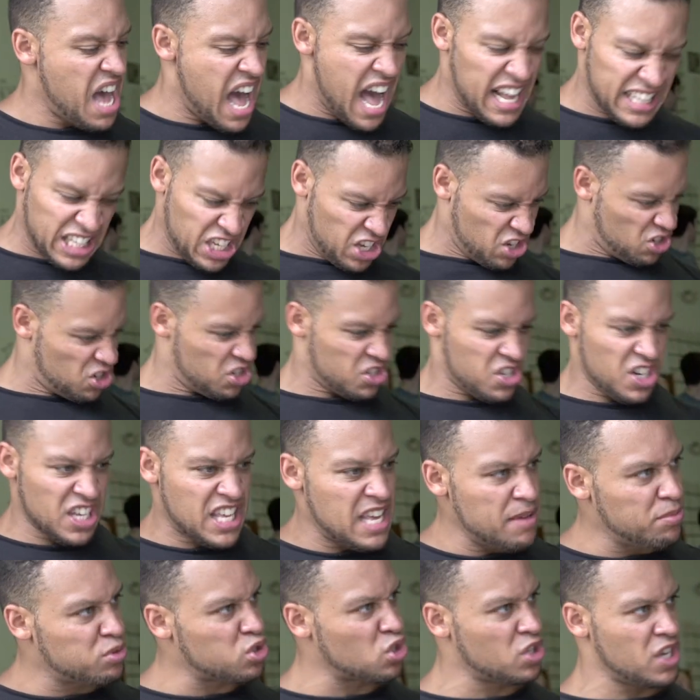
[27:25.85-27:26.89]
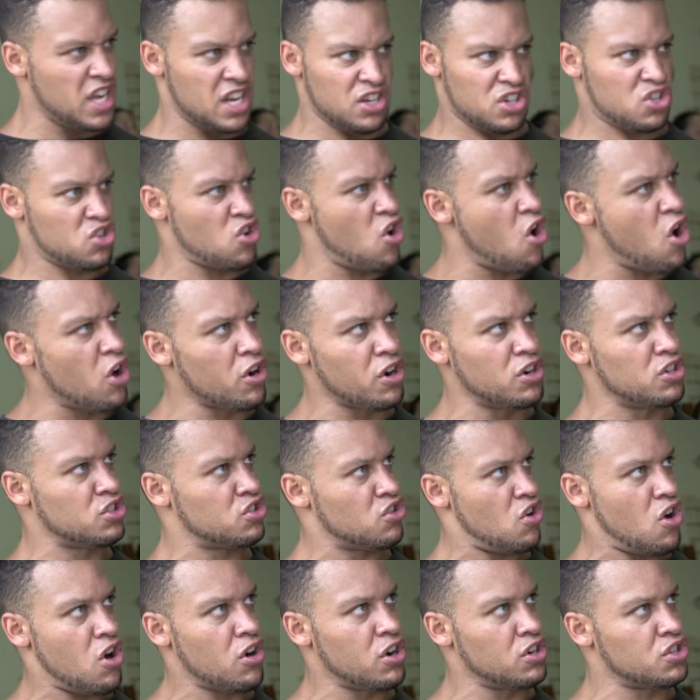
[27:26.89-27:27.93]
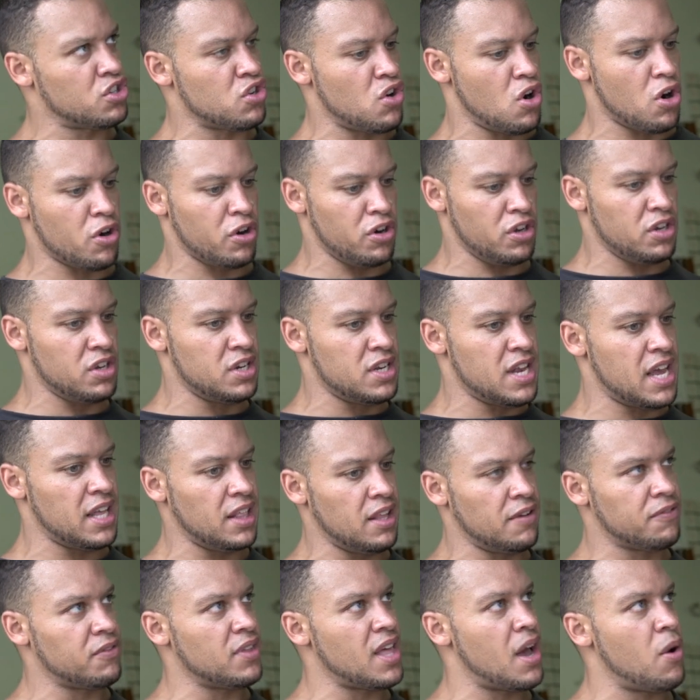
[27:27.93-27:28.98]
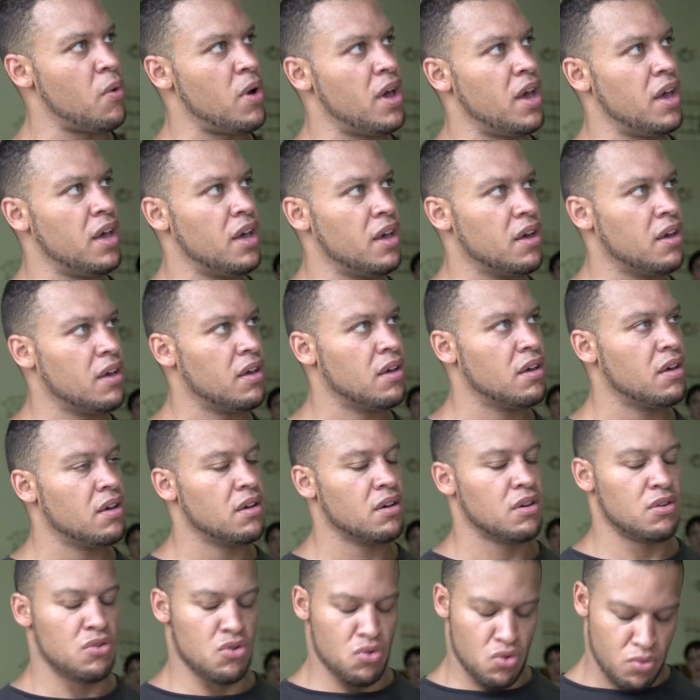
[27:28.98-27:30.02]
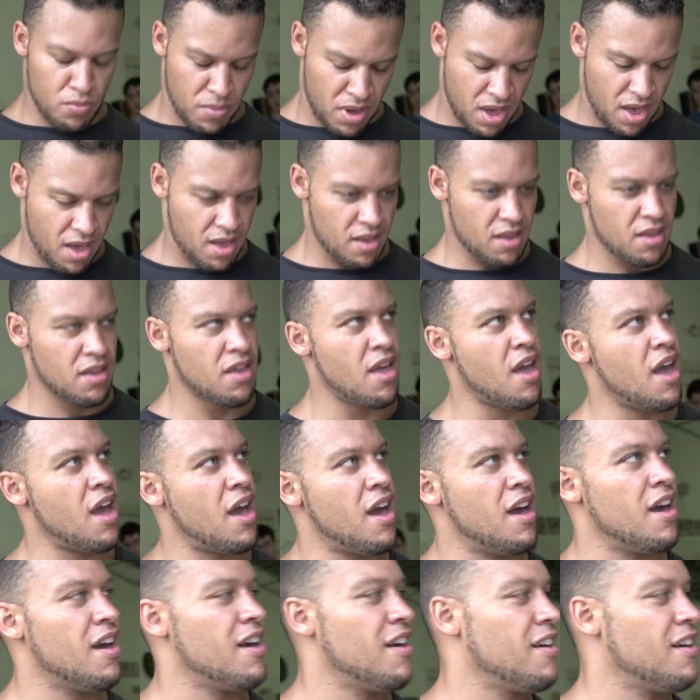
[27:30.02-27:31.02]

I think you're just gonna keep getting stronger and stronger and stronger in your deadlift. Cool, man. Yeah,